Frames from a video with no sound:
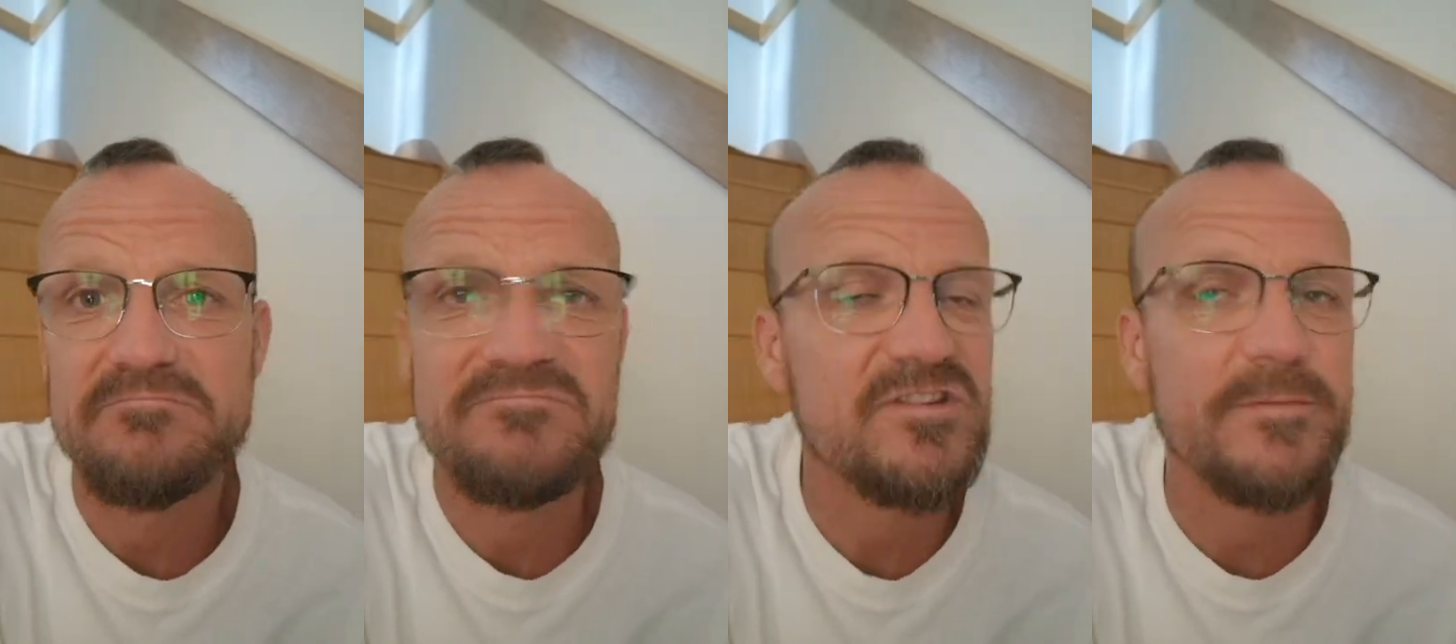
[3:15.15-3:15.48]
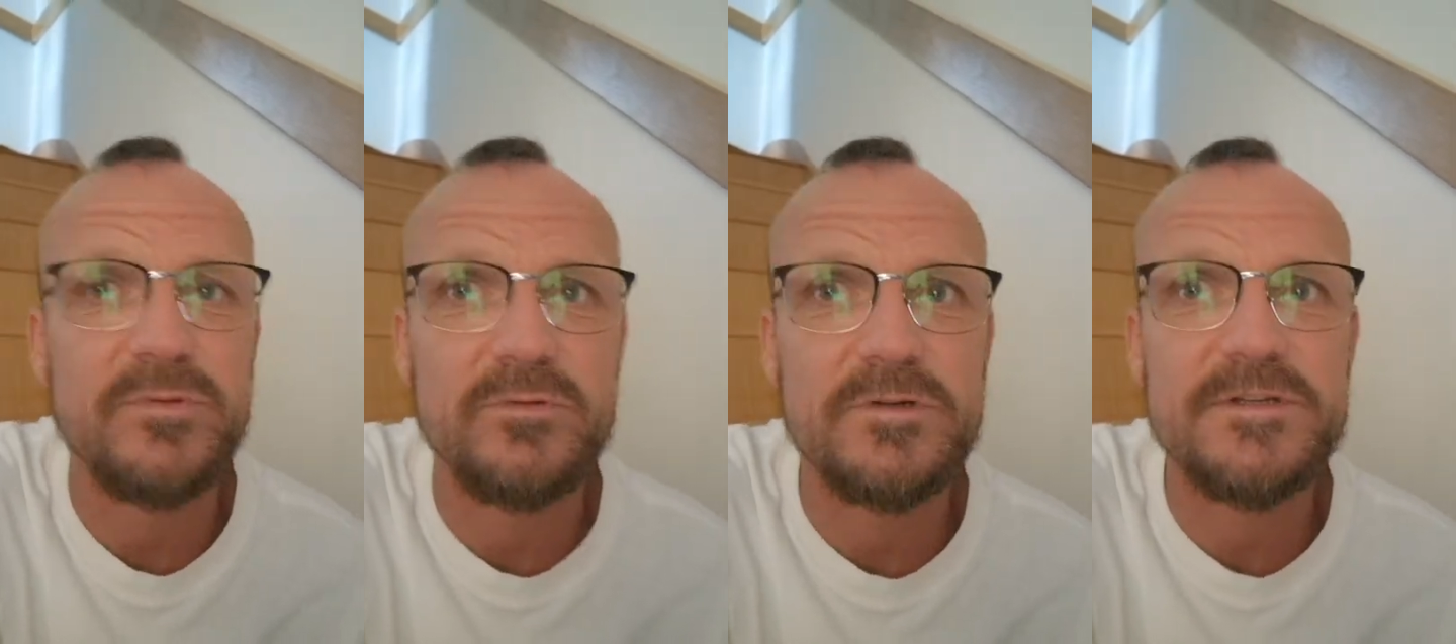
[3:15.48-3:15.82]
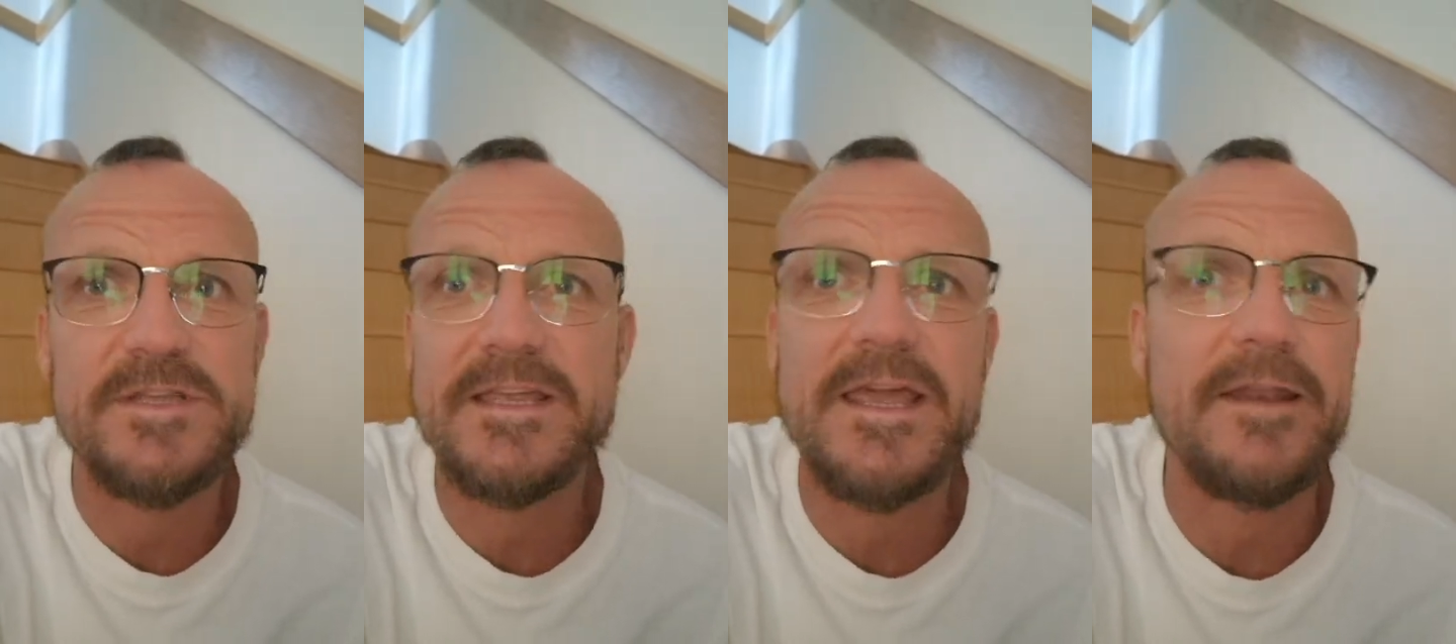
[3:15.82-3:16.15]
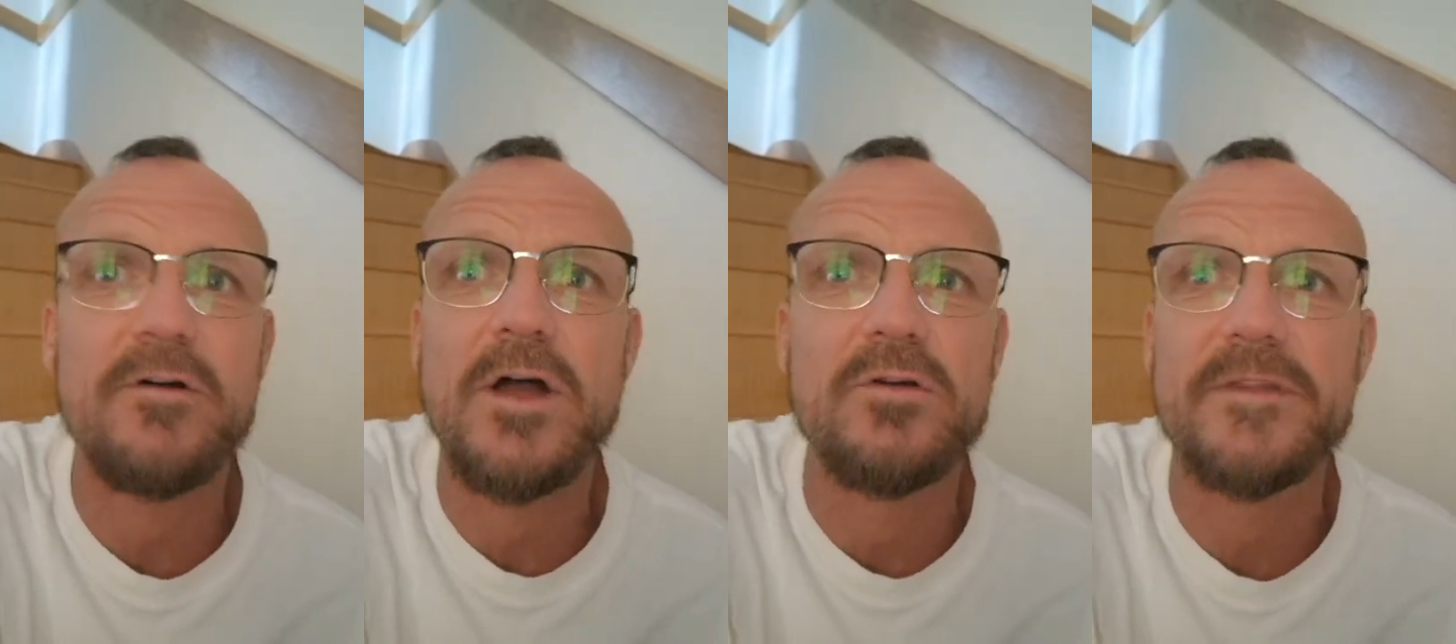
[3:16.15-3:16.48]
Simple, because they
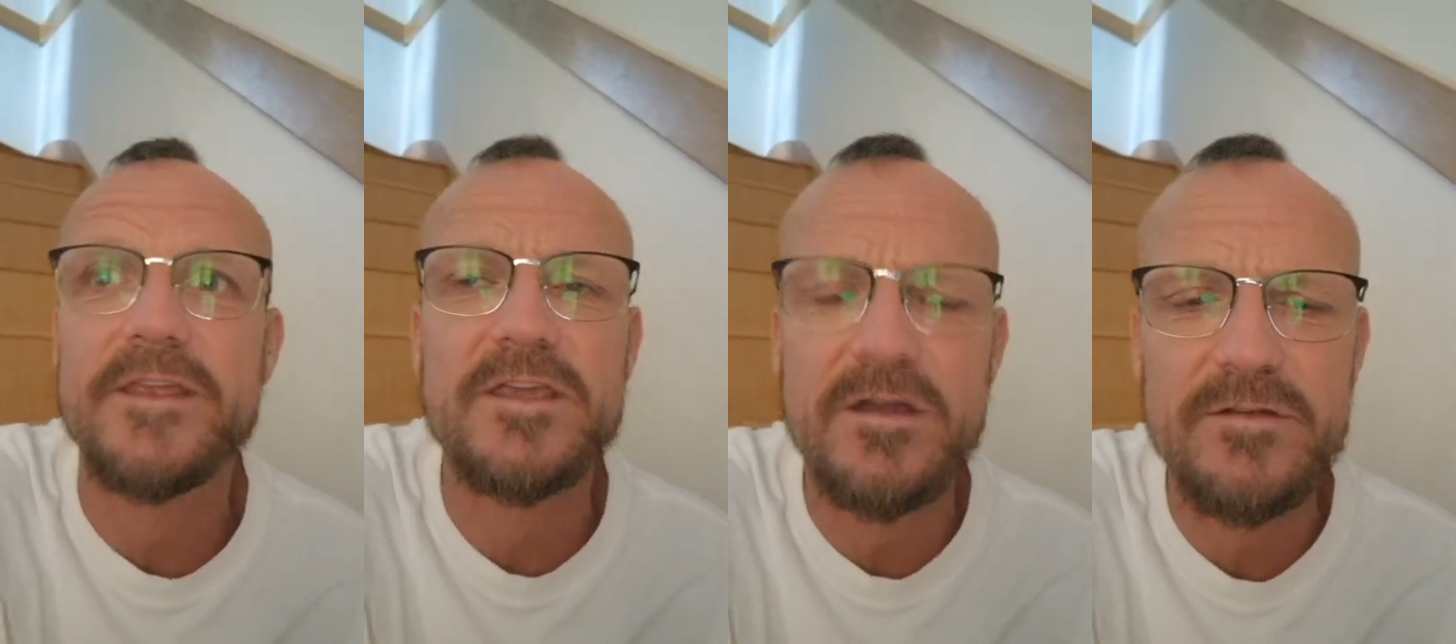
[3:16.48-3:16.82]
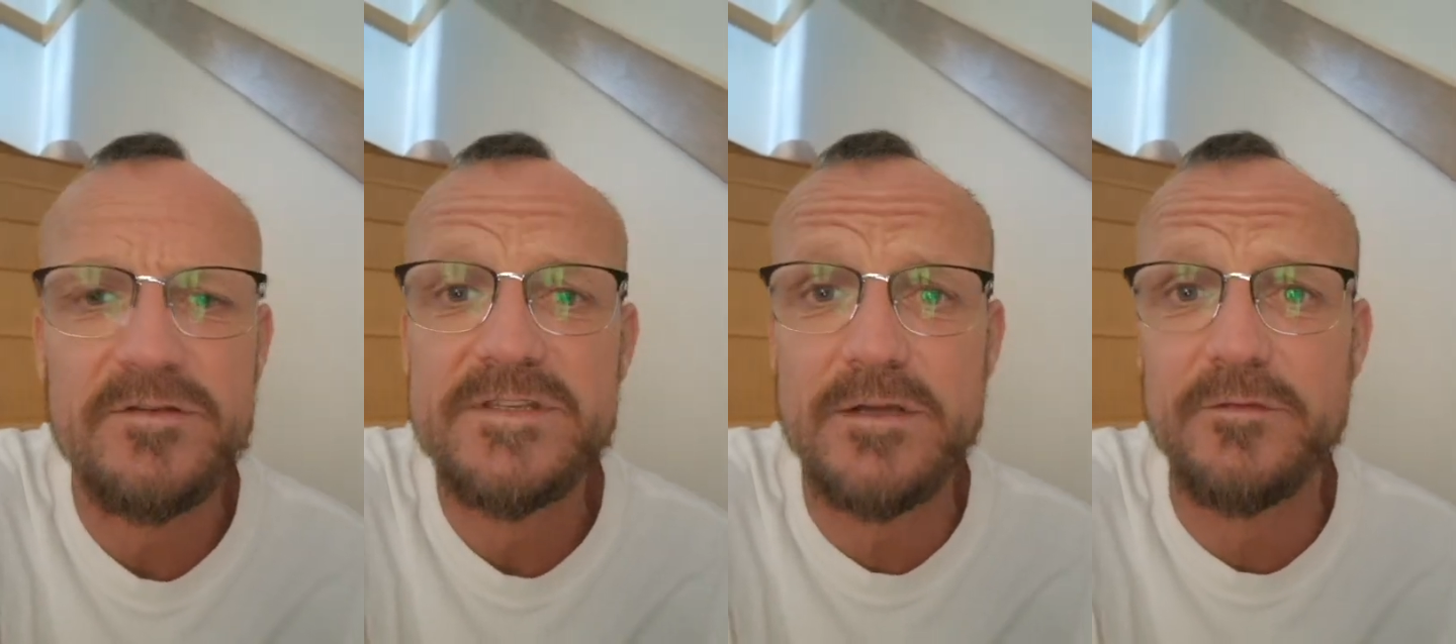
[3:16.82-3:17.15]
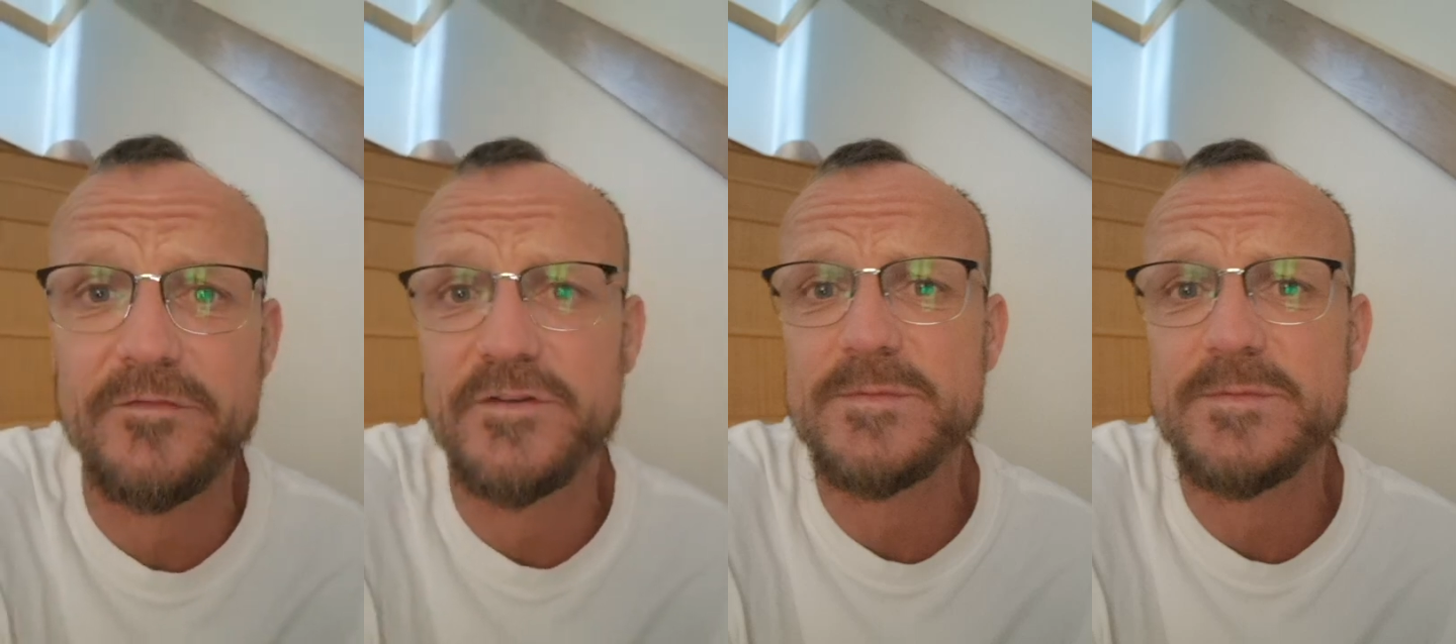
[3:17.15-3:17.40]
cannot hope. They silverfish,